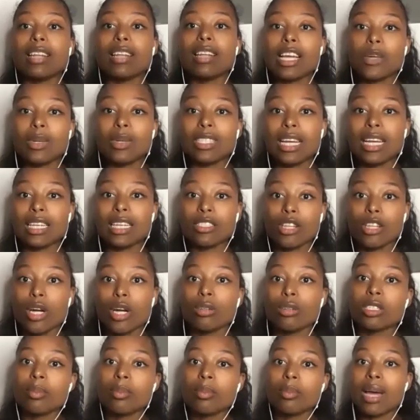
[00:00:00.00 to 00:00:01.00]
like we said, it's the
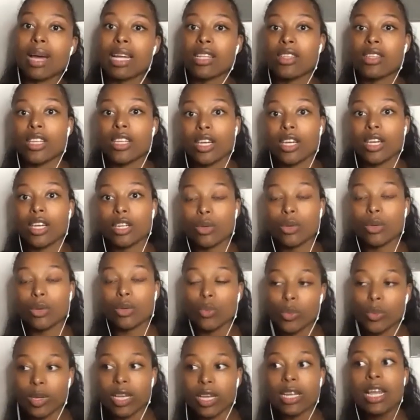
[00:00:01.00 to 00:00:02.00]
older man and the younger
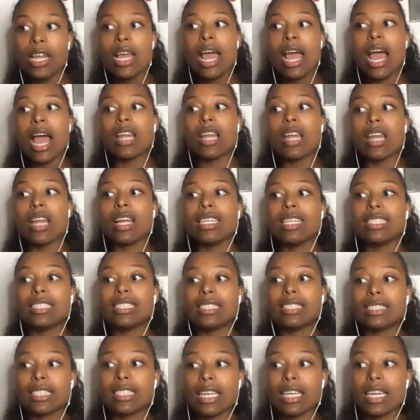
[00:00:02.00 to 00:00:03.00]
woman. And I
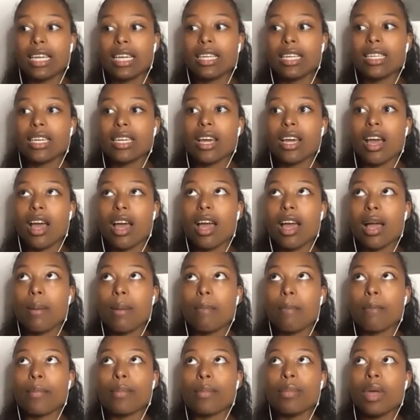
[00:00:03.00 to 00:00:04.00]
see
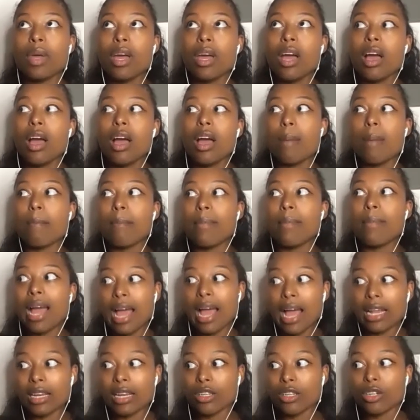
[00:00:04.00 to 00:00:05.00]
a
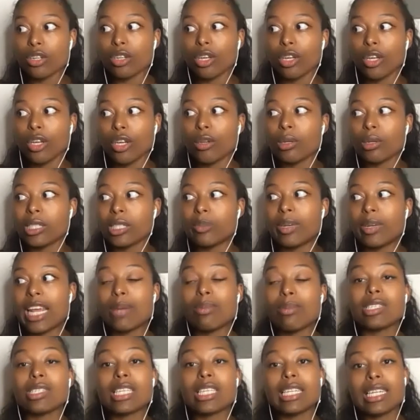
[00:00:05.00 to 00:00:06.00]
man who's been able
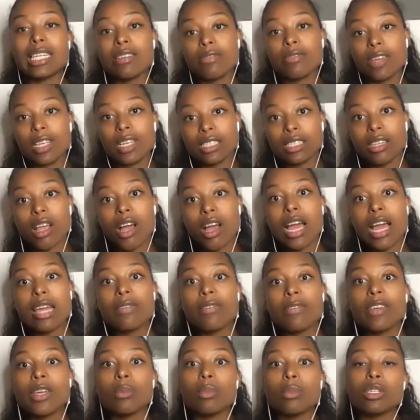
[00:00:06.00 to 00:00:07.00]
to live his life.
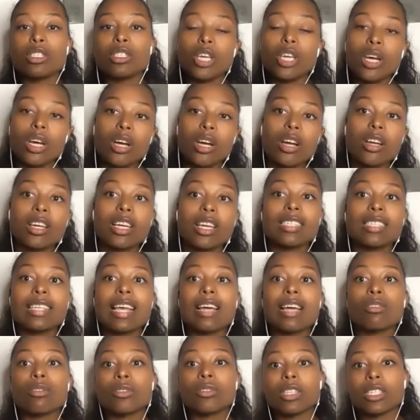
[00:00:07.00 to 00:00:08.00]
He was young. He's had
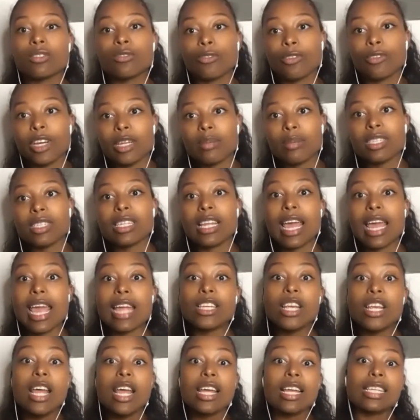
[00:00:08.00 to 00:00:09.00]
all this freedom stage.
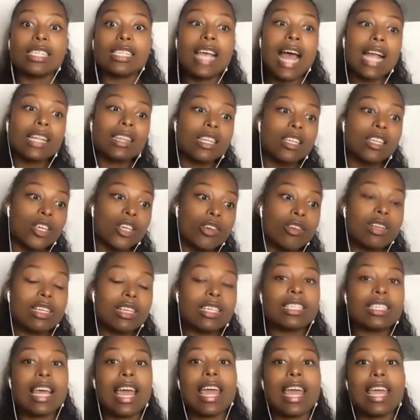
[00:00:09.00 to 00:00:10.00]
He's had the uni
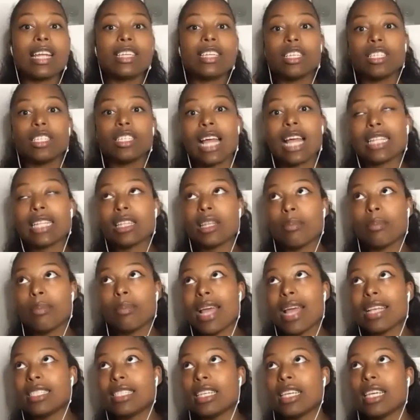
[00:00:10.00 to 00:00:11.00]
stage. He's had the
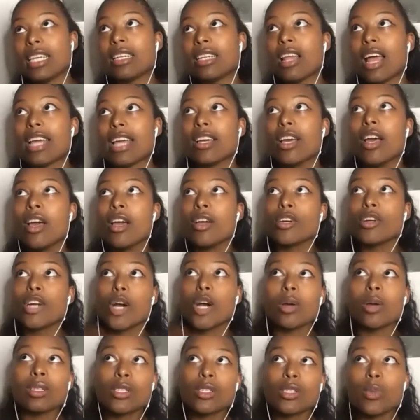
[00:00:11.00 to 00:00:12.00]
messy, like,
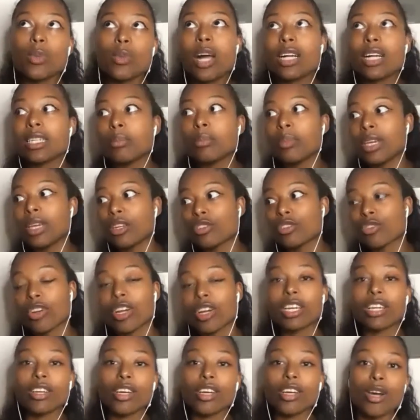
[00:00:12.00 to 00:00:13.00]
going to work and being
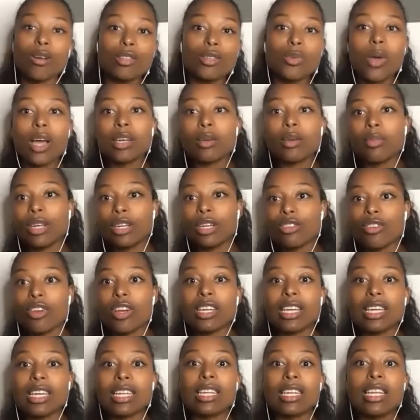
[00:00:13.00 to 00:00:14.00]
drunk and going to work and being
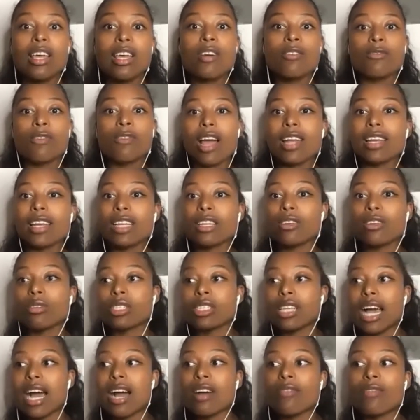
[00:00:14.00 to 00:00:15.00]
drunk and finding
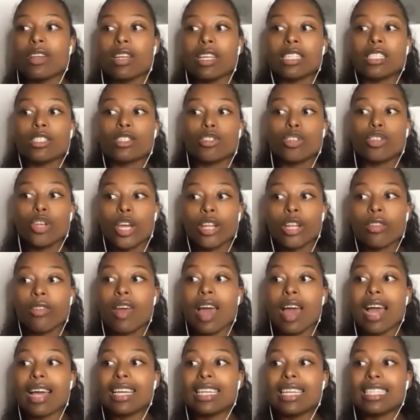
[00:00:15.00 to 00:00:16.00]
yourself. And he's done
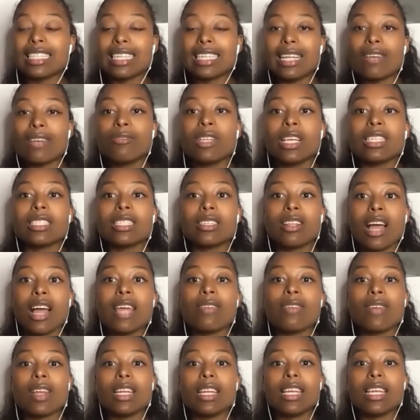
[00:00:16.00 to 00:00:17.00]
that. He's lived his
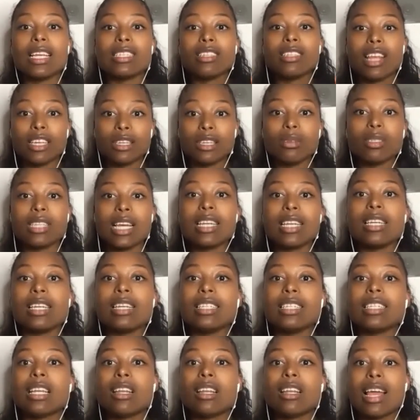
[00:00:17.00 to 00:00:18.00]
life. And he, like you said,
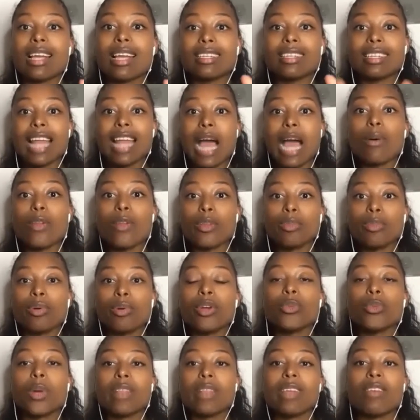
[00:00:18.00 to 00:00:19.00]
Anissa, like now at the
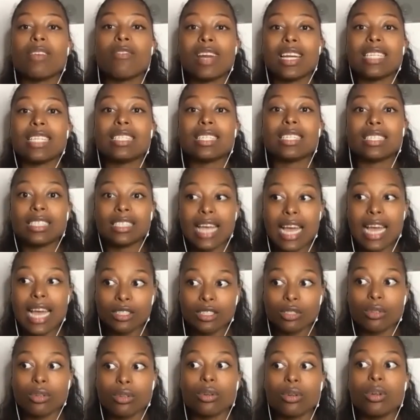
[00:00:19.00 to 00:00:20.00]
point where they're ready to
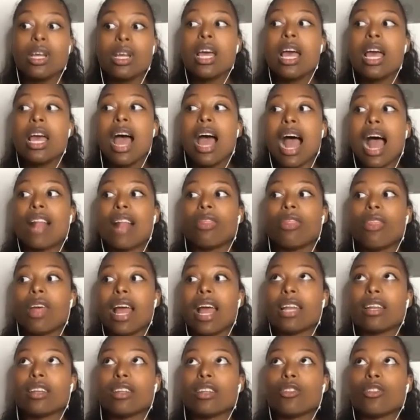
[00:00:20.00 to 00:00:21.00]
settle. And
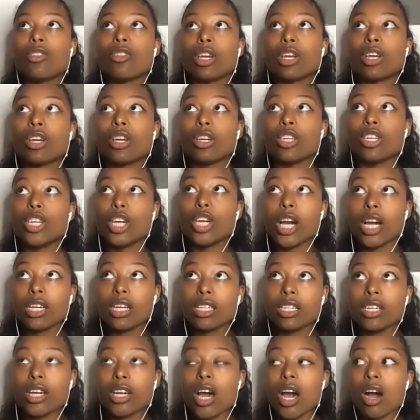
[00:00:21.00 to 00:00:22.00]
then the
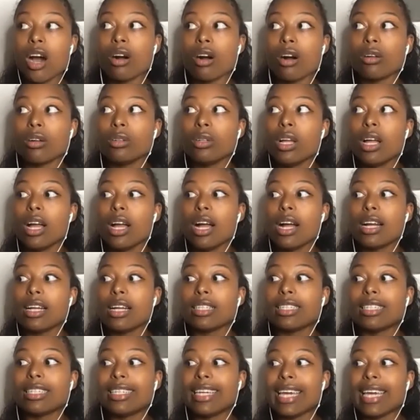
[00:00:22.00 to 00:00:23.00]
young girl
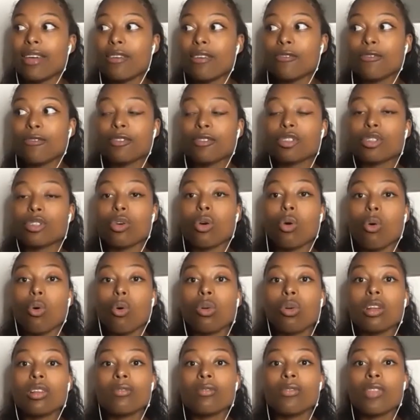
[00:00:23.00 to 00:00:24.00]
gives
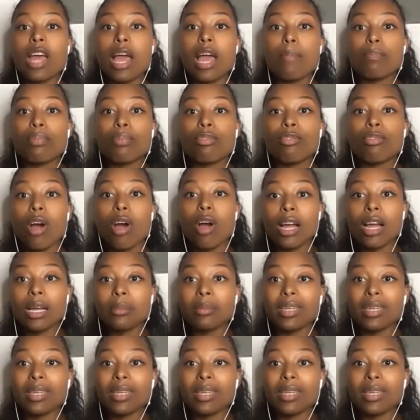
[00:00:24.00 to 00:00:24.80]
all of their prime